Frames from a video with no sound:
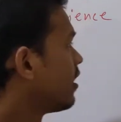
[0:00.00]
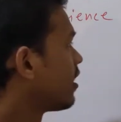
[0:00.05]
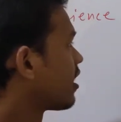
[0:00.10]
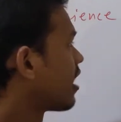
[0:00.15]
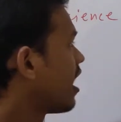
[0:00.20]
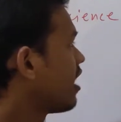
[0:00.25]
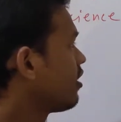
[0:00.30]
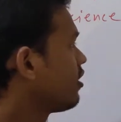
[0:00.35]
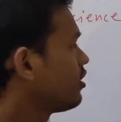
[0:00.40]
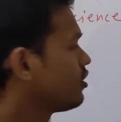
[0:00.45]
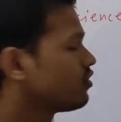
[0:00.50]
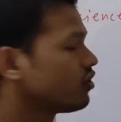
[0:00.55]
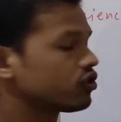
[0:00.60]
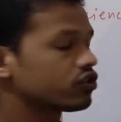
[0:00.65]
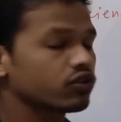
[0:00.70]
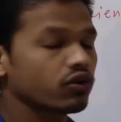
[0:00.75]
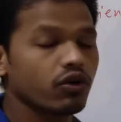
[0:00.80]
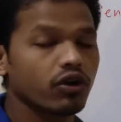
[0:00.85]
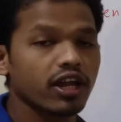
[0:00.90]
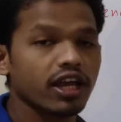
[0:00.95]
Rayon is
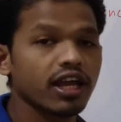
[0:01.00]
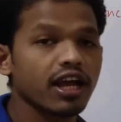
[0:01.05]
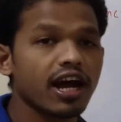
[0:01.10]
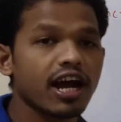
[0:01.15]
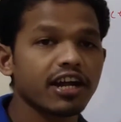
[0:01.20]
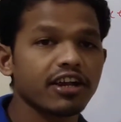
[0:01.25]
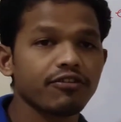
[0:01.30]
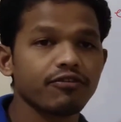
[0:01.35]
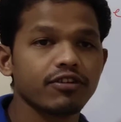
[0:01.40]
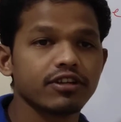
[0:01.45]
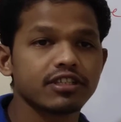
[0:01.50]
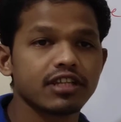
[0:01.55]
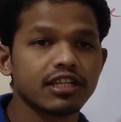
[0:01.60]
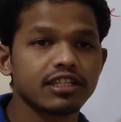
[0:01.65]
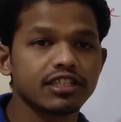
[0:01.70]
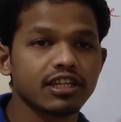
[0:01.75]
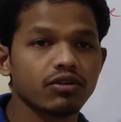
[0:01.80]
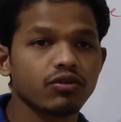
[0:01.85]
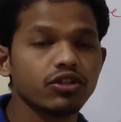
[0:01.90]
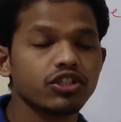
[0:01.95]
also called an artificial silk,